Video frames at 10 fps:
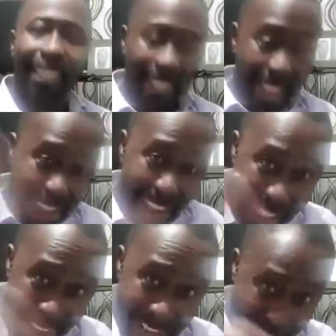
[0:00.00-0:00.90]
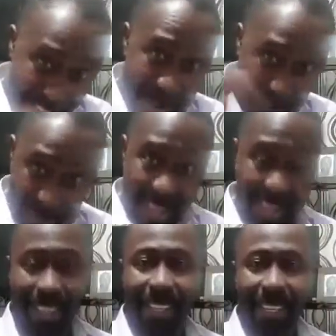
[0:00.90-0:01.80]

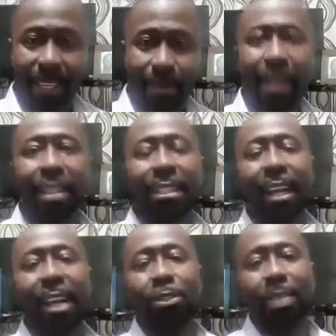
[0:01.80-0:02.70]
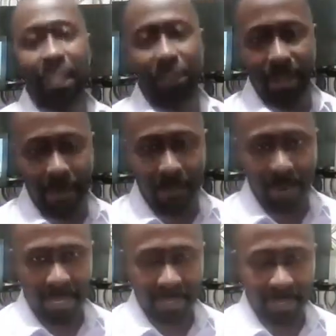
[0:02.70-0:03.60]
ASAP by the Sierra Leone National
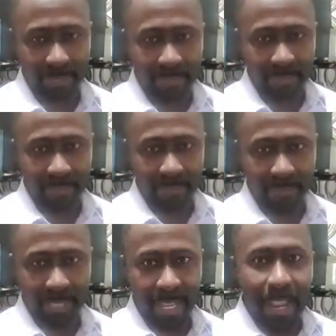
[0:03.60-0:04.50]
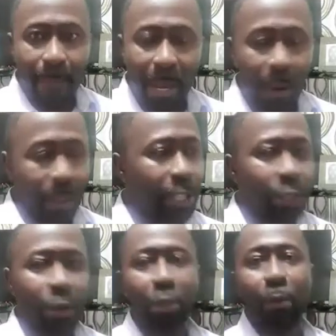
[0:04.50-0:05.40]
Police. Because the
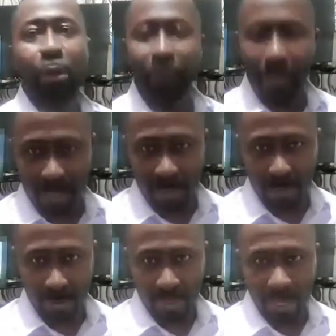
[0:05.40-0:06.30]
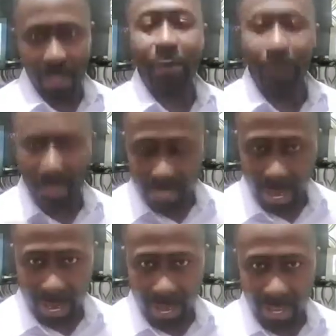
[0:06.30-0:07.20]
torture was visible, she was
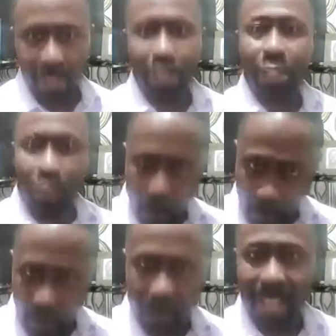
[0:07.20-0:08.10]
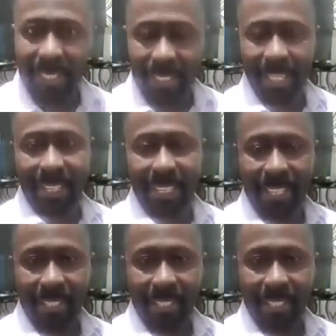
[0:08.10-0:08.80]
there, she supervised it.